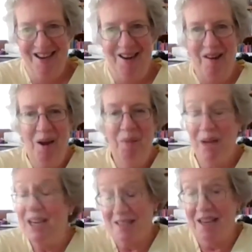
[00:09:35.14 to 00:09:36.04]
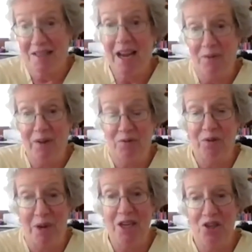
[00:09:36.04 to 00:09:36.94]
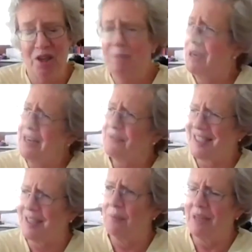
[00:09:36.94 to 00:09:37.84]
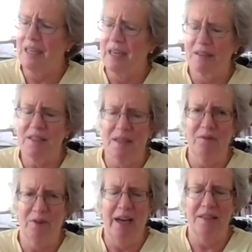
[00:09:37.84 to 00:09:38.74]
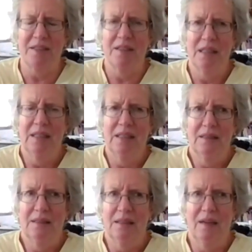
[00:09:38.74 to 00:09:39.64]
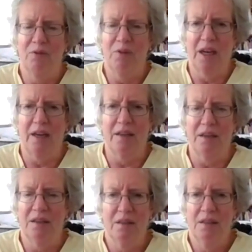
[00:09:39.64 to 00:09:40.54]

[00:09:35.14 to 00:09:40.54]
but it does have information. It might have some index, in fact. I've forgotten.